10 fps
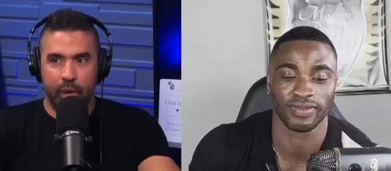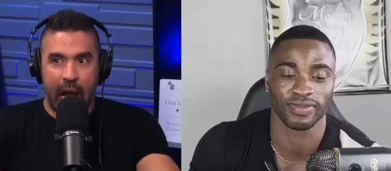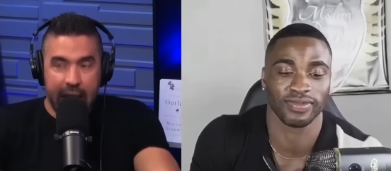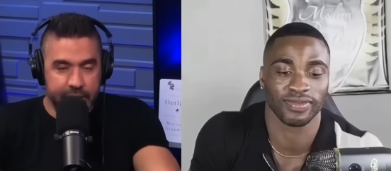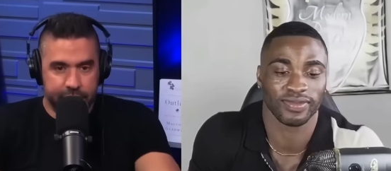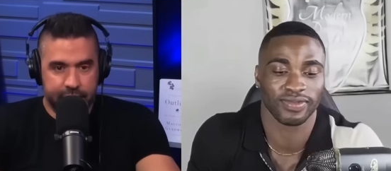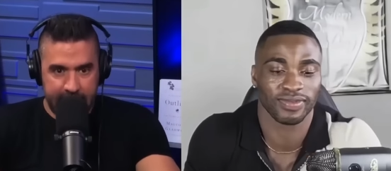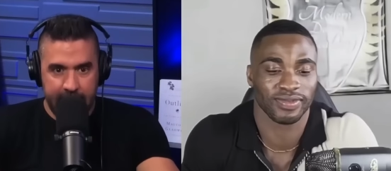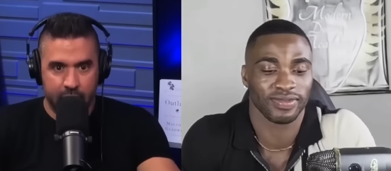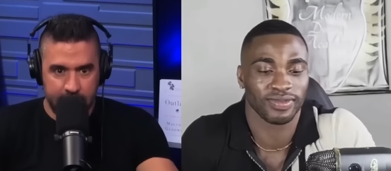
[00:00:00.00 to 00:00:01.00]
Speaker 1: when I just
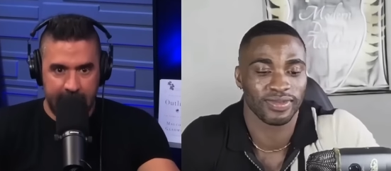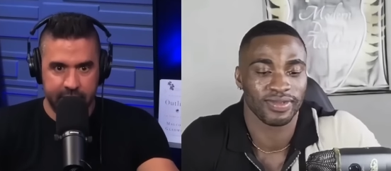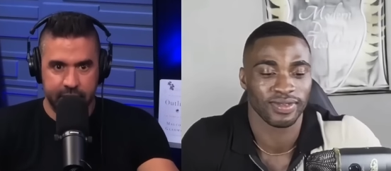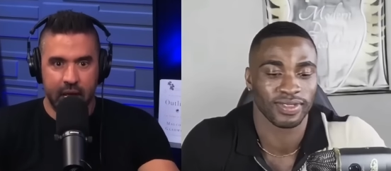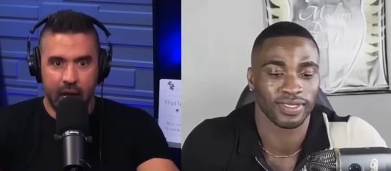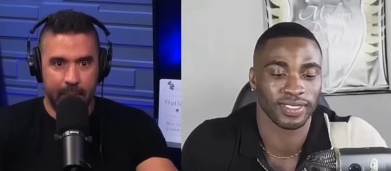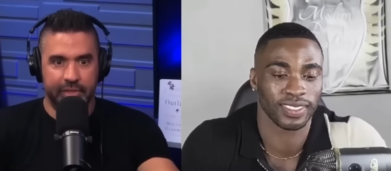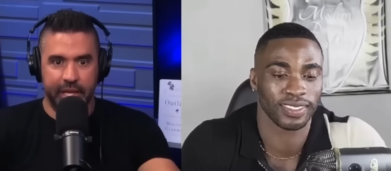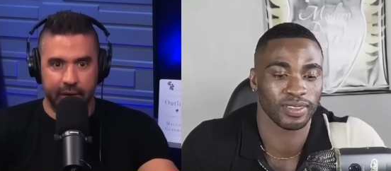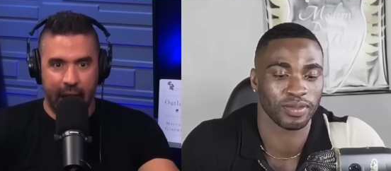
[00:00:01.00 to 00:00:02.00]
care less about
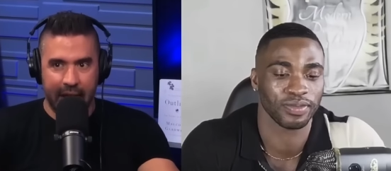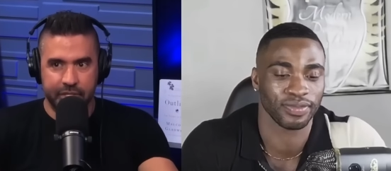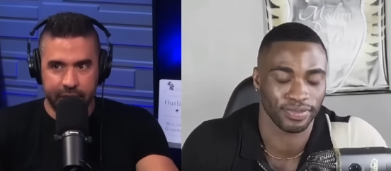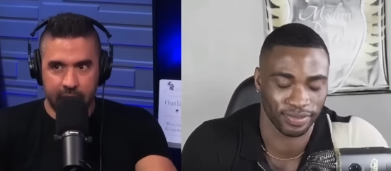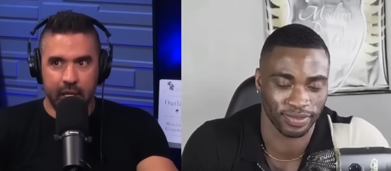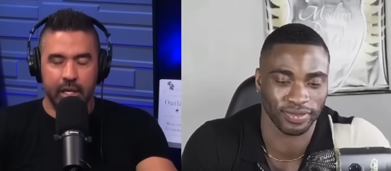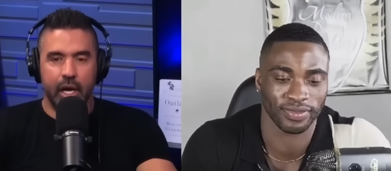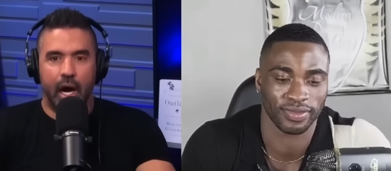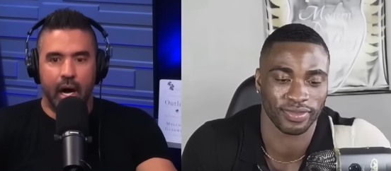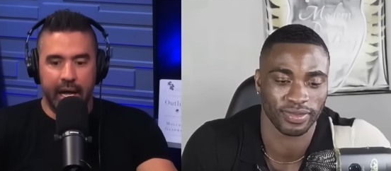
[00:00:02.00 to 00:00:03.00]
the interaction,
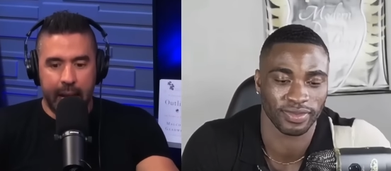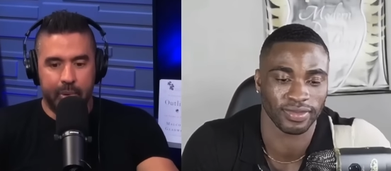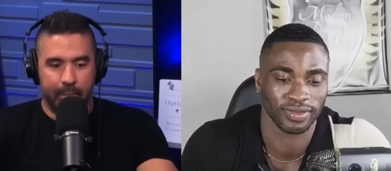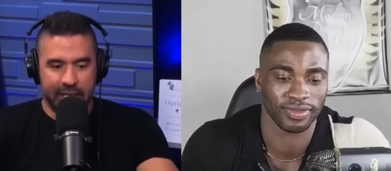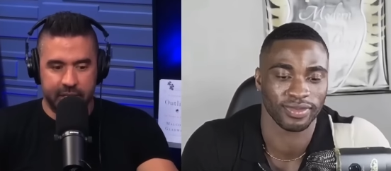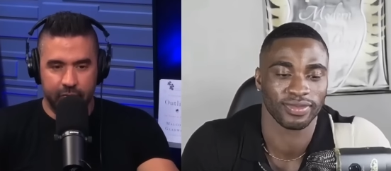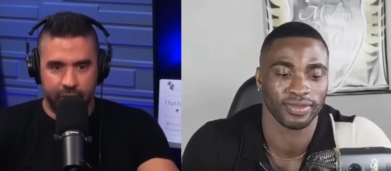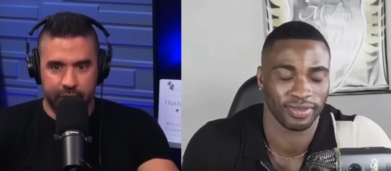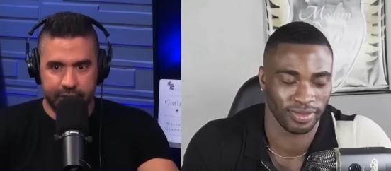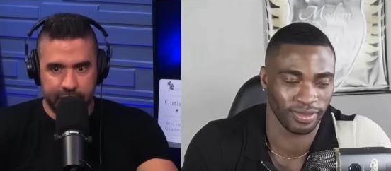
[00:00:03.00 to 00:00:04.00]
and I put myself
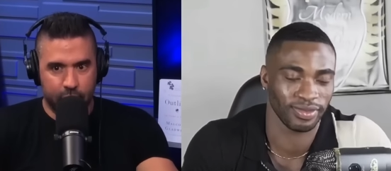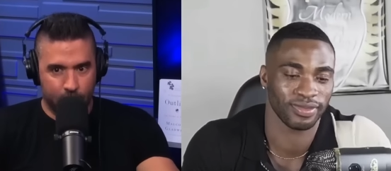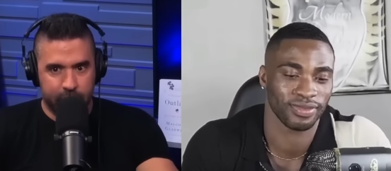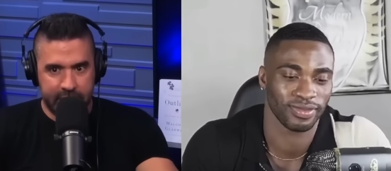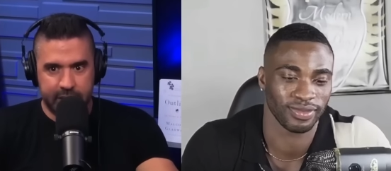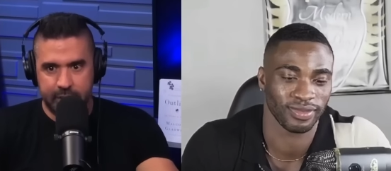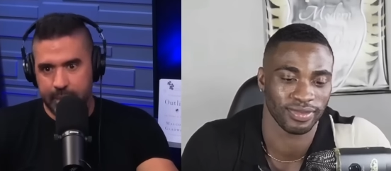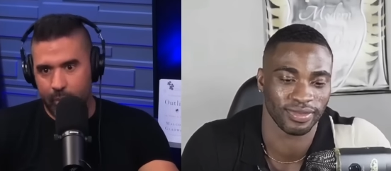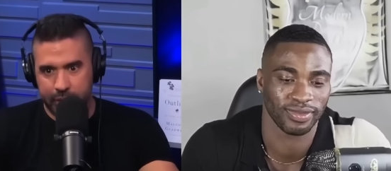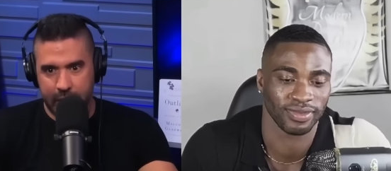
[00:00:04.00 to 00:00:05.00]
first, that the girl tends to be
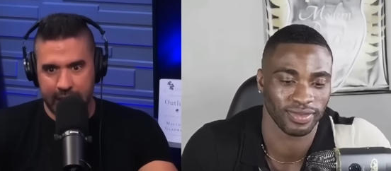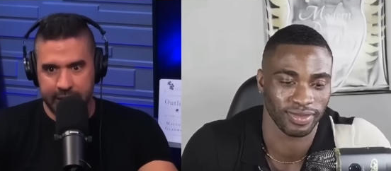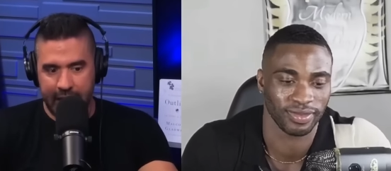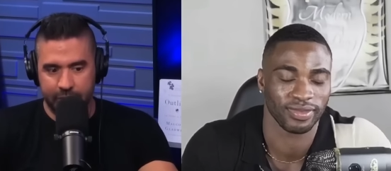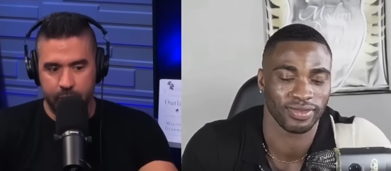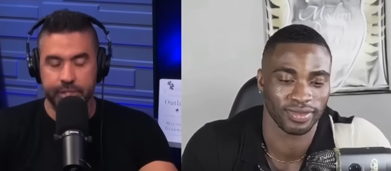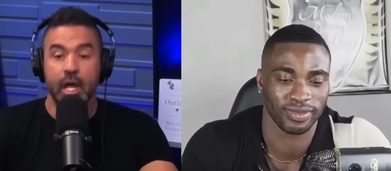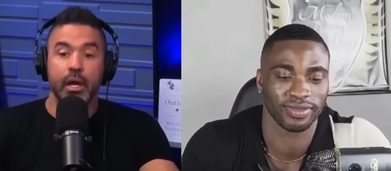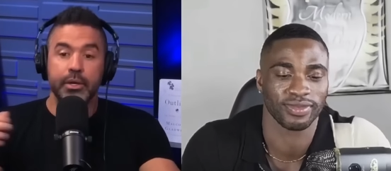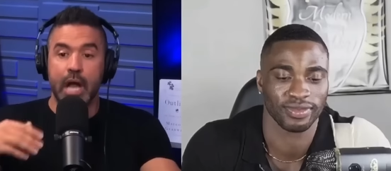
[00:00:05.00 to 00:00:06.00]
more attracted afterwards.
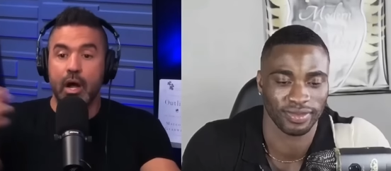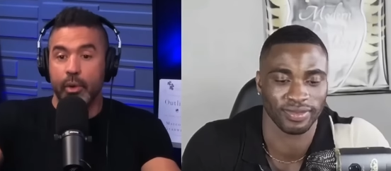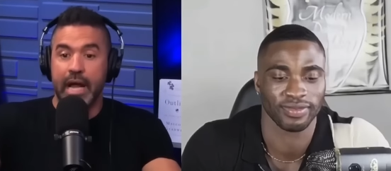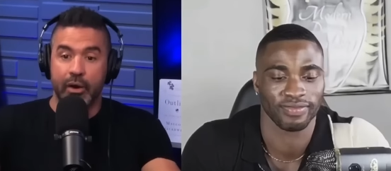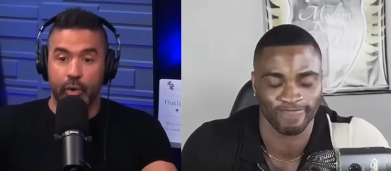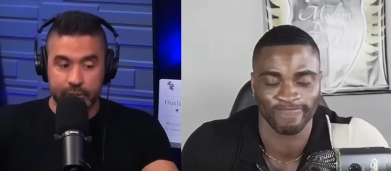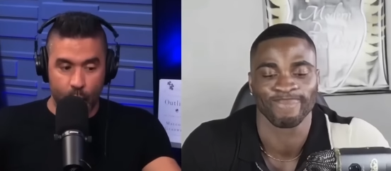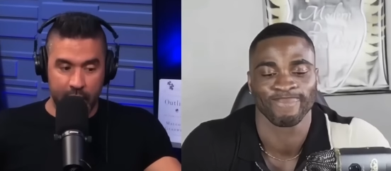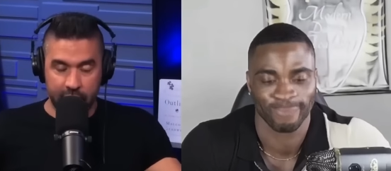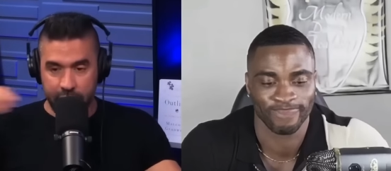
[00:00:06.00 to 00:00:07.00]
Not going down on her is
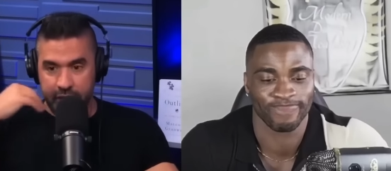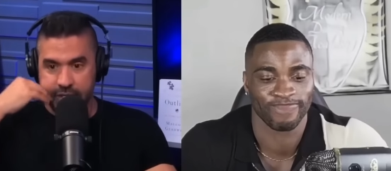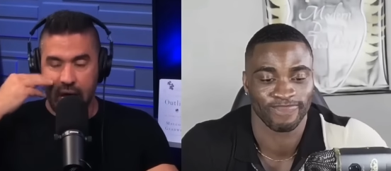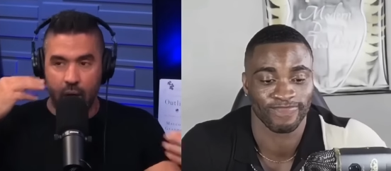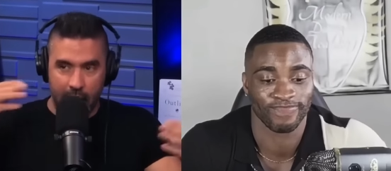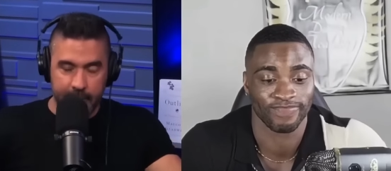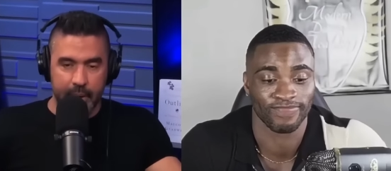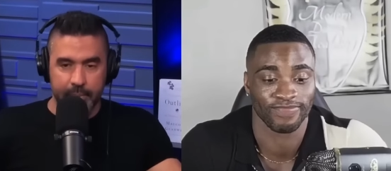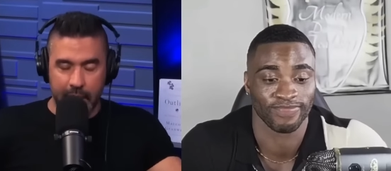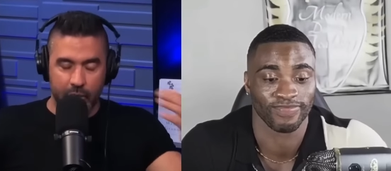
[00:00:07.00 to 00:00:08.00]
one of the things. Now,
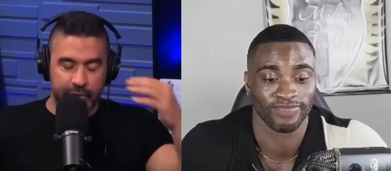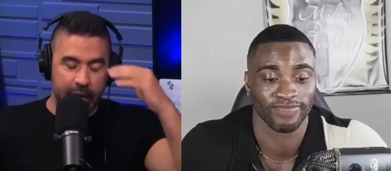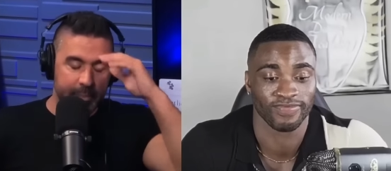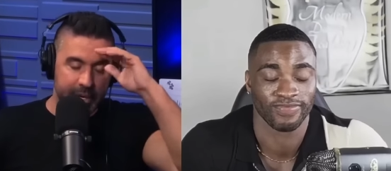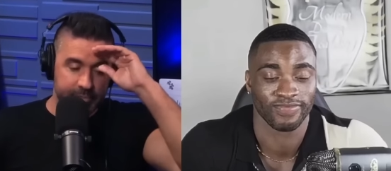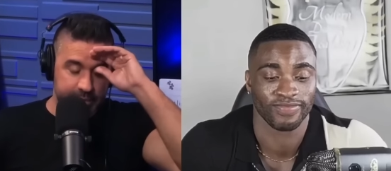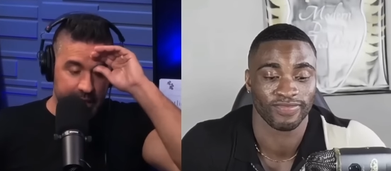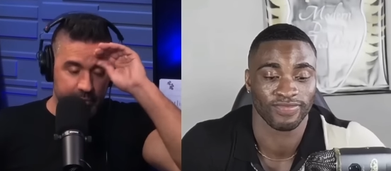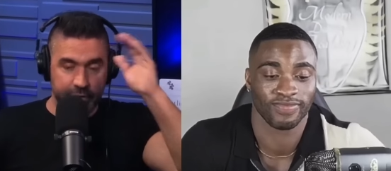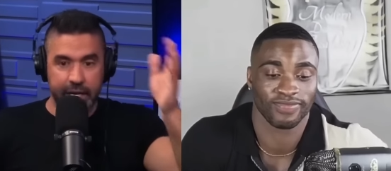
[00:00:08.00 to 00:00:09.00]
my girlfriend and I have been
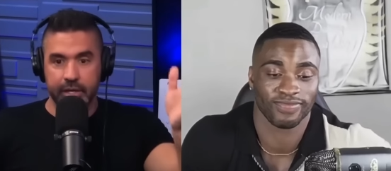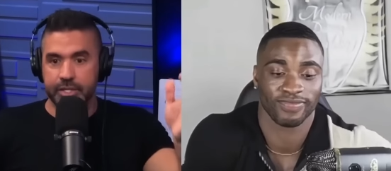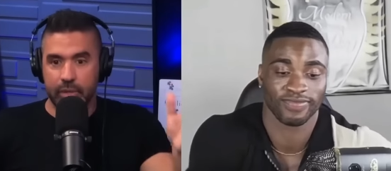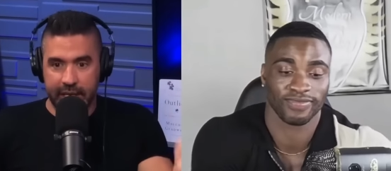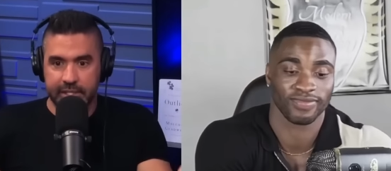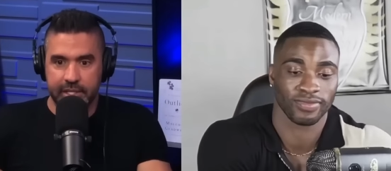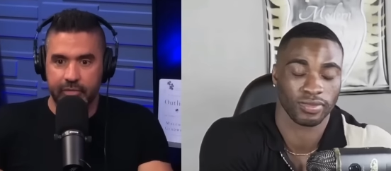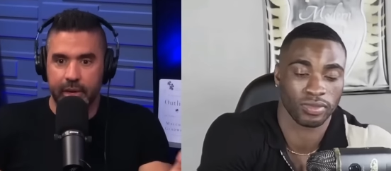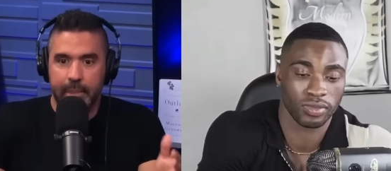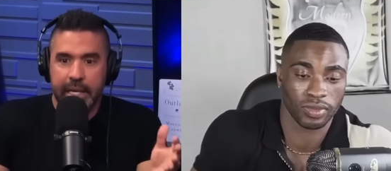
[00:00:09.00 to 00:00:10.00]
together for years, so like it's
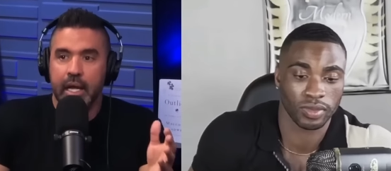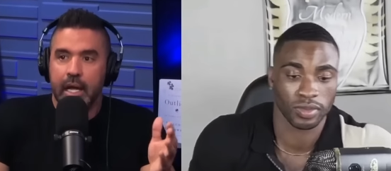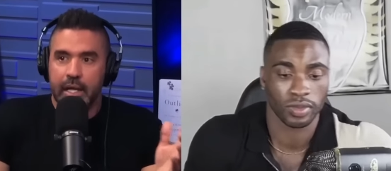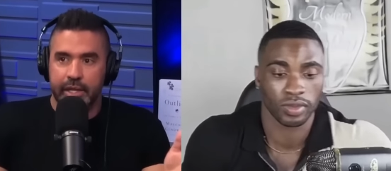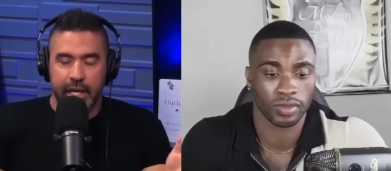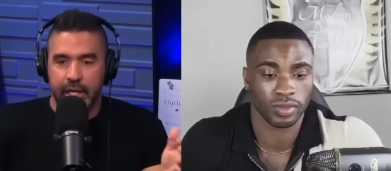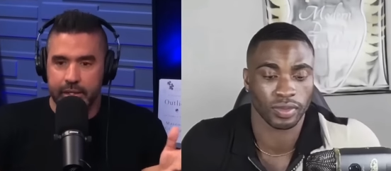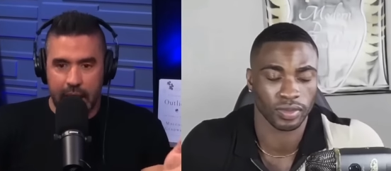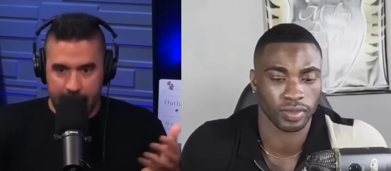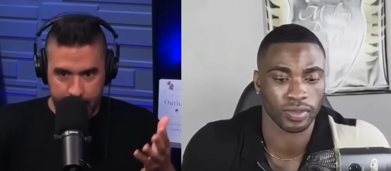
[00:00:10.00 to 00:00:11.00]
different. But
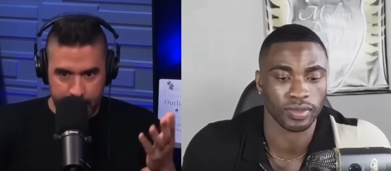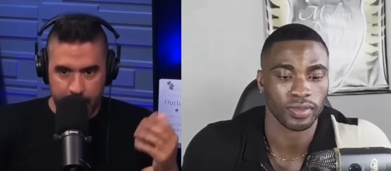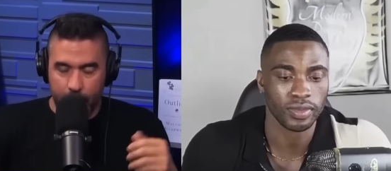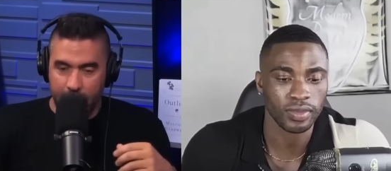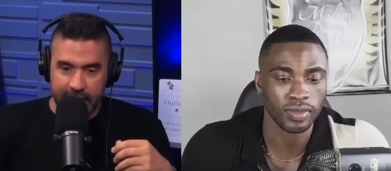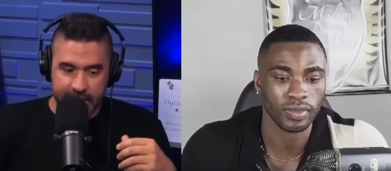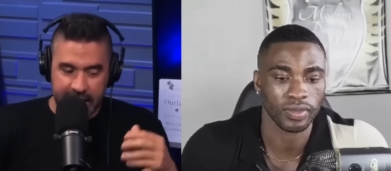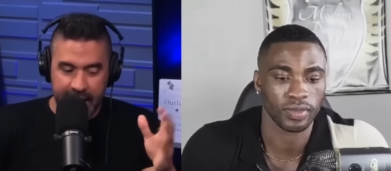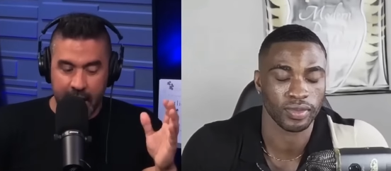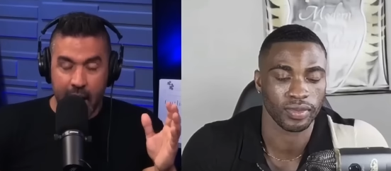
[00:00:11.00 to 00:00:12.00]
but what he's
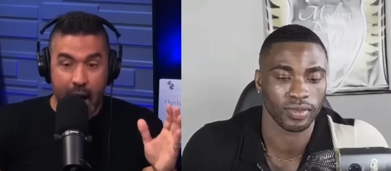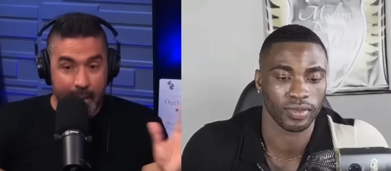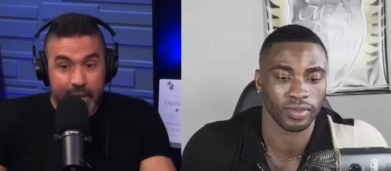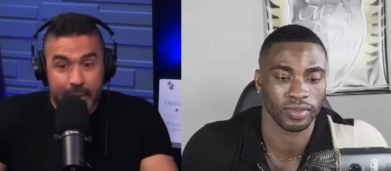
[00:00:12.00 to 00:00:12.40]
saying, I'm